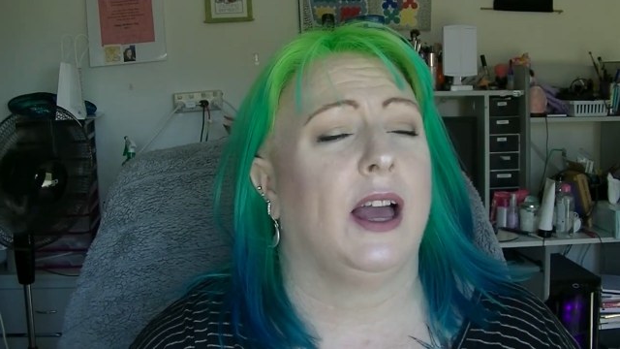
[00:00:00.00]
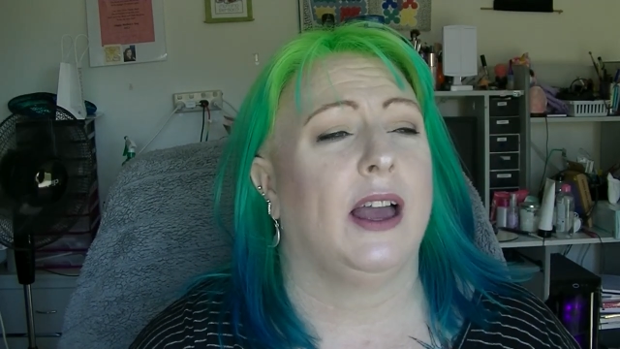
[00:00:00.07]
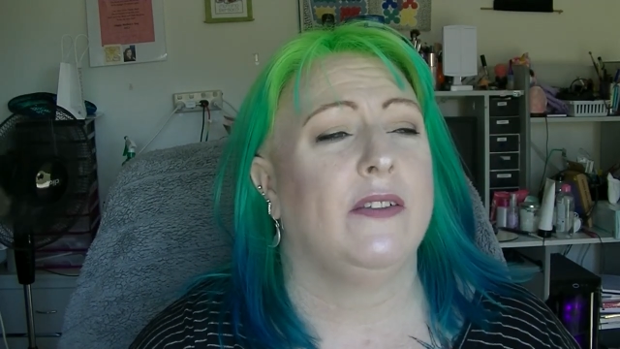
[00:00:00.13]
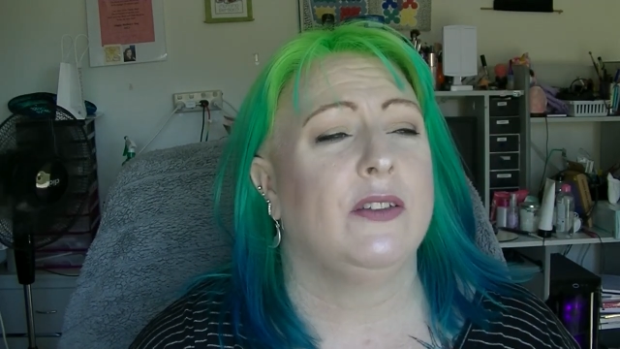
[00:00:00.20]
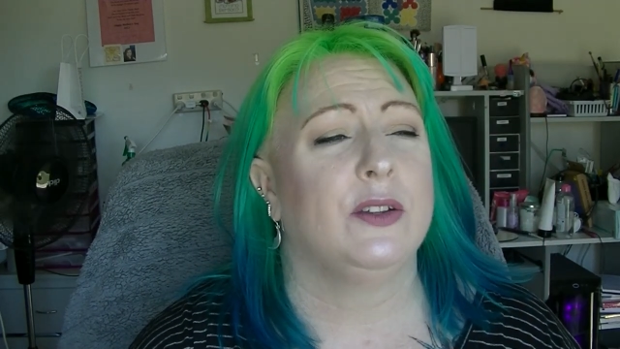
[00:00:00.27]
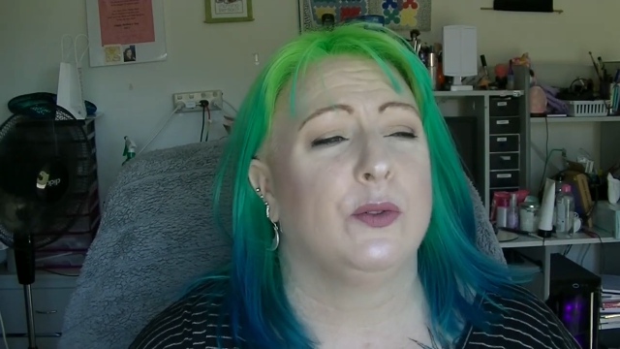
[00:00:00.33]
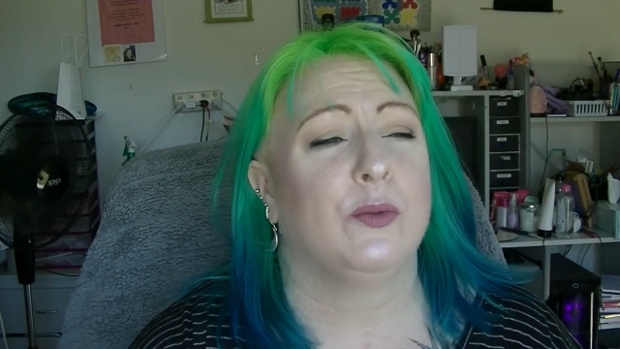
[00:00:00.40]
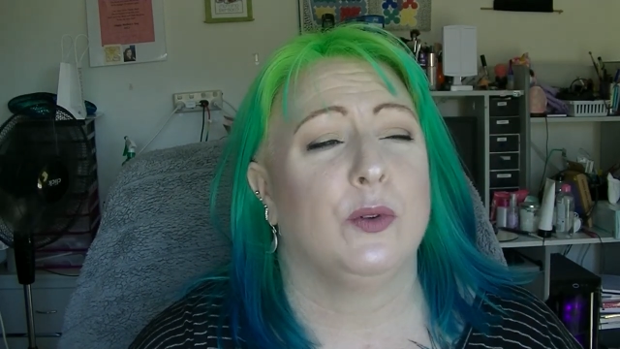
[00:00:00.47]

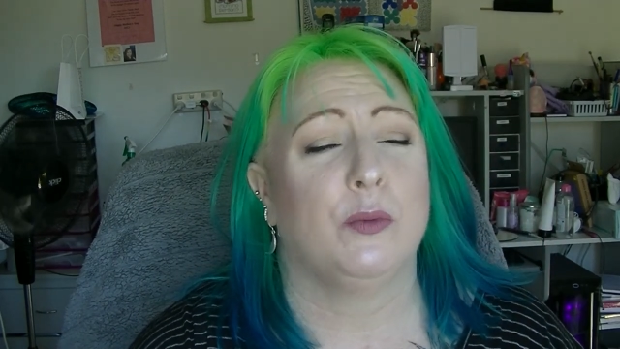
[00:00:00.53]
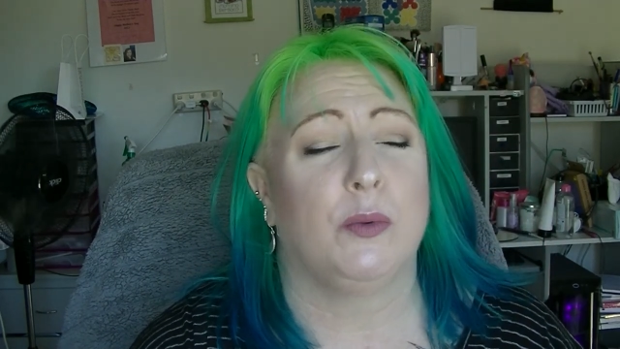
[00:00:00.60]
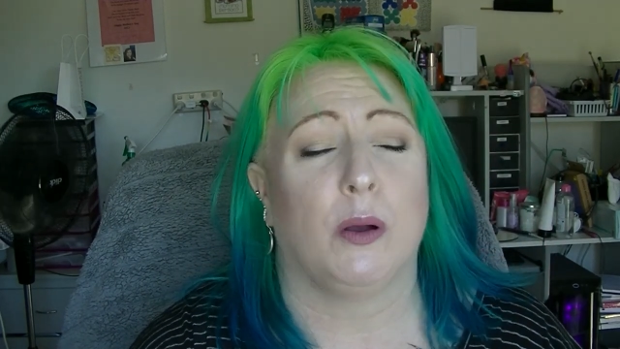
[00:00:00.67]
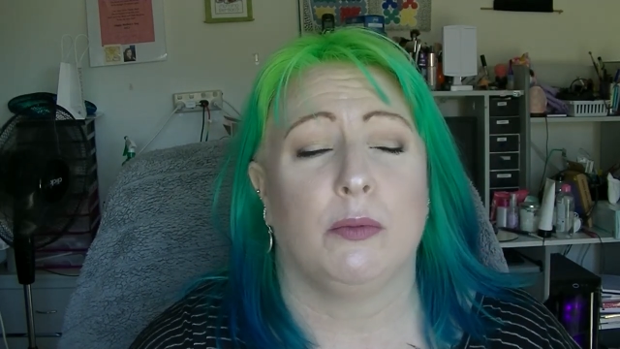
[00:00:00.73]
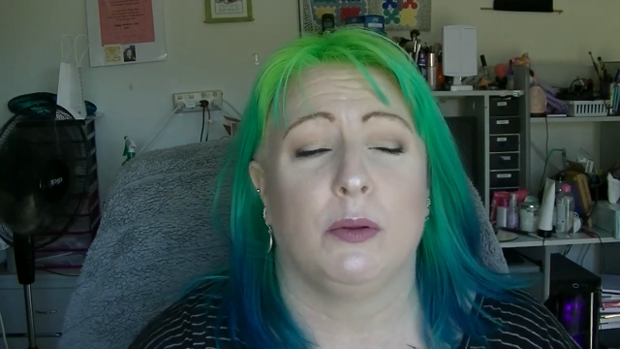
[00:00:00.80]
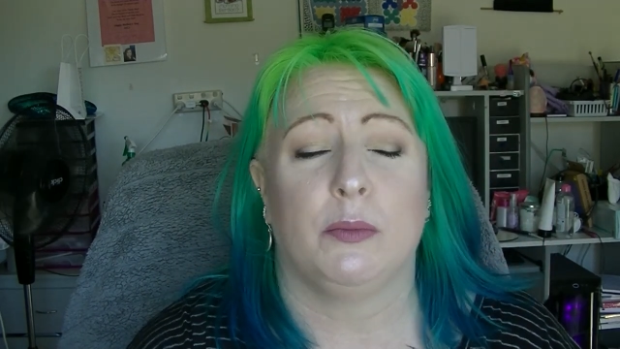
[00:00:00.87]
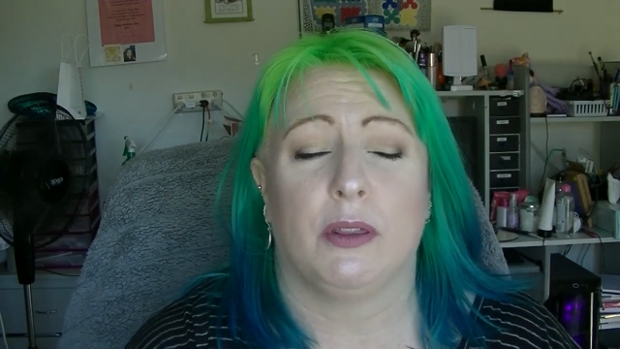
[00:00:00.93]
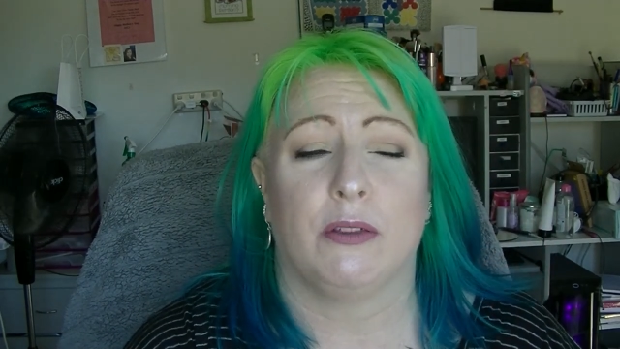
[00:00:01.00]
have this real
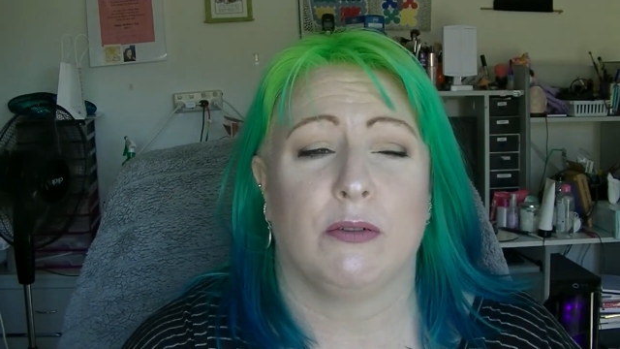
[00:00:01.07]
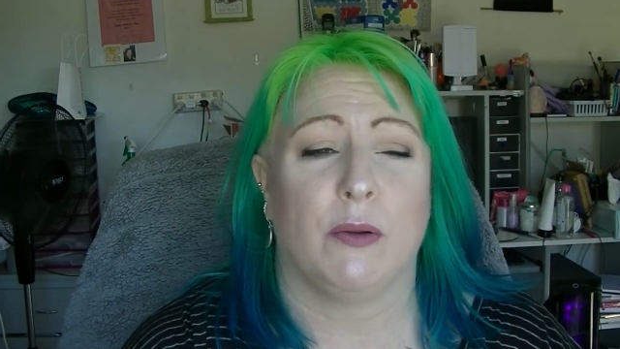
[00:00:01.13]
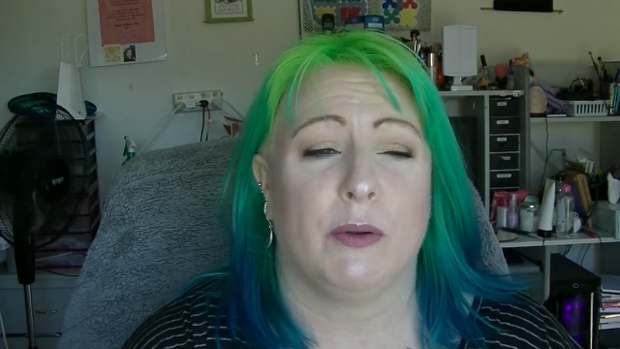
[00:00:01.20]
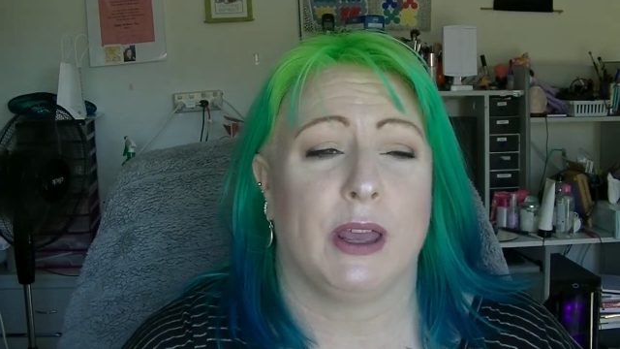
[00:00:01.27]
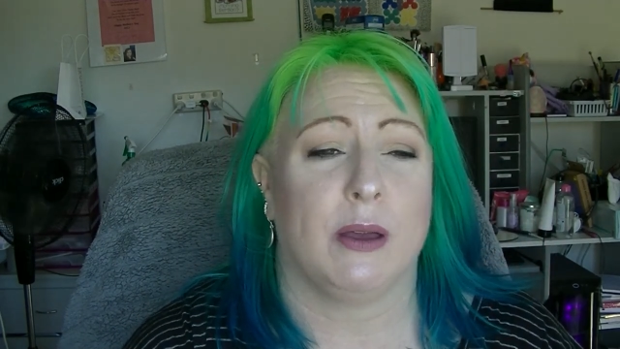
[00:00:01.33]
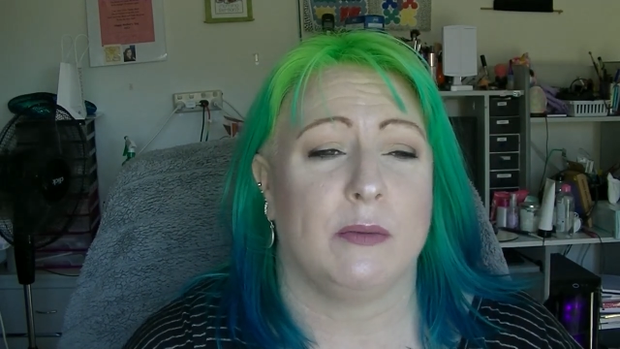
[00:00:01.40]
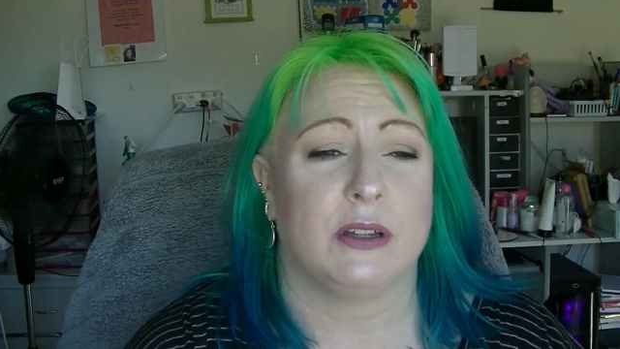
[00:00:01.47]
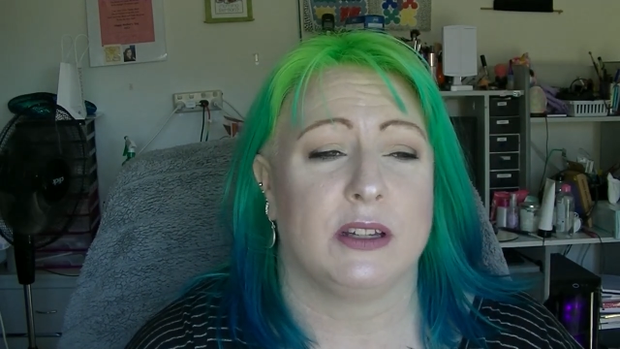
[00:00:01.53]
problem with
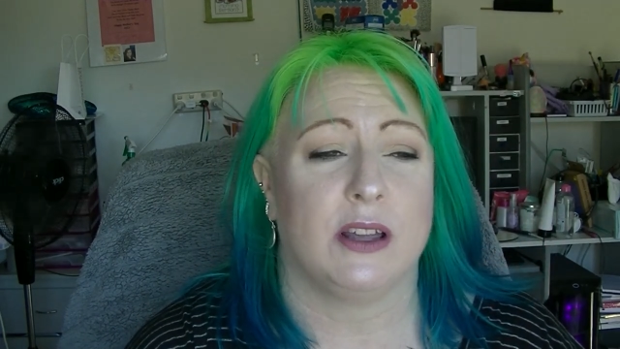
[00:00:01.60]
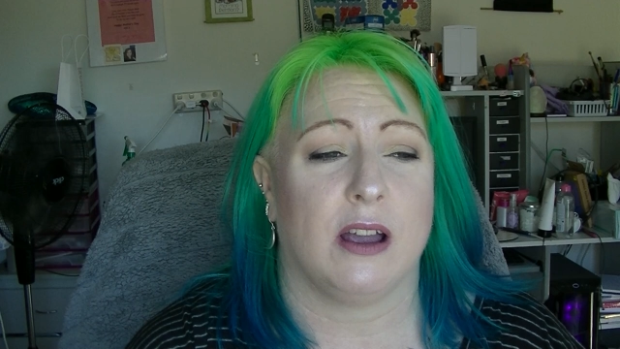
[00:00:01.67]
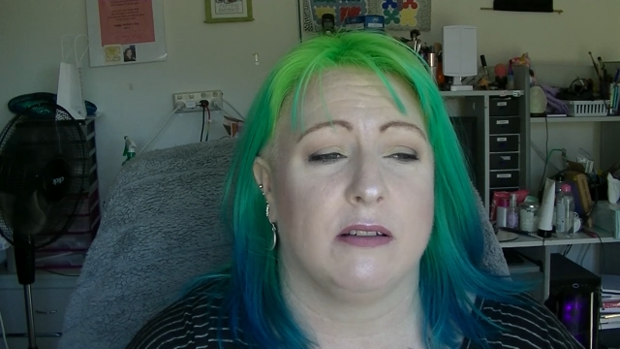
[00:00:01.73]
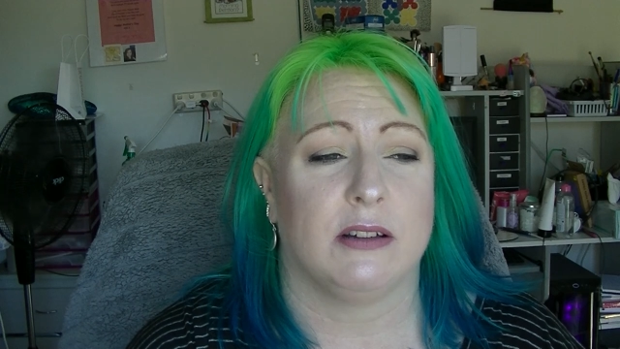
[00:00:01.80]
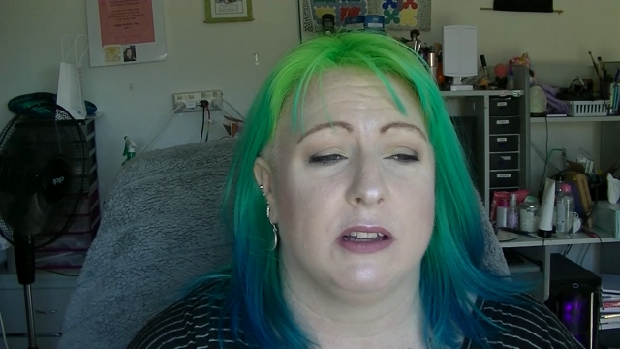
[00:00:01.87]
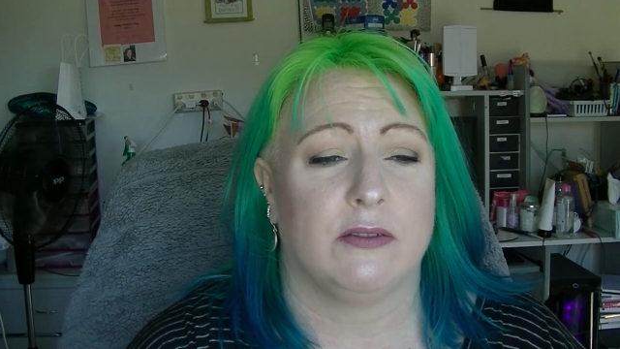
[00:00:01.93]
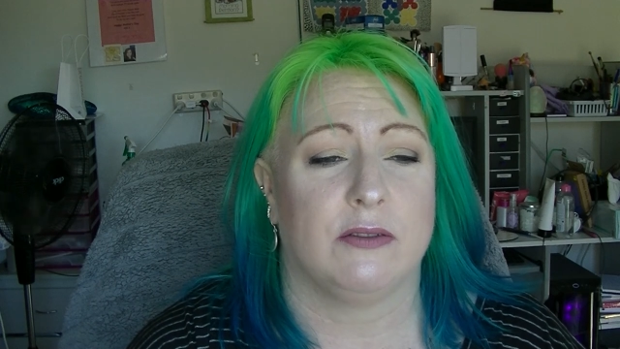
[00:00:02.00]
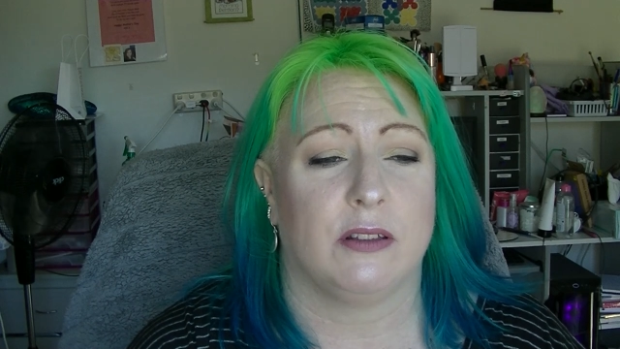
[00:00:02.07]
throwing out
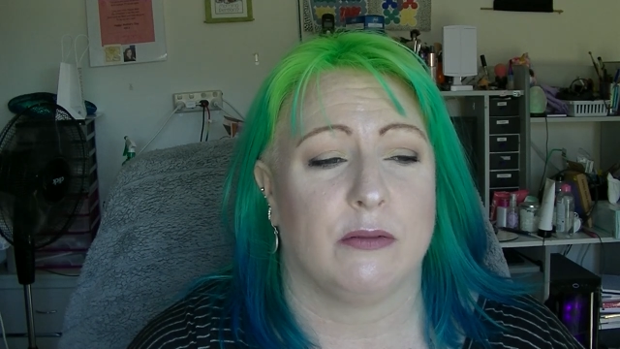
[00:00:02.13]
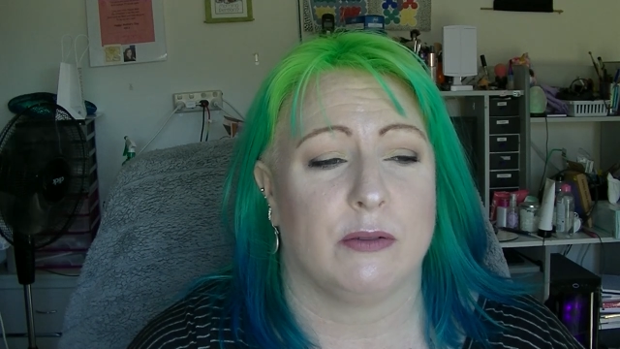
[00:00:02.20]
mascaras after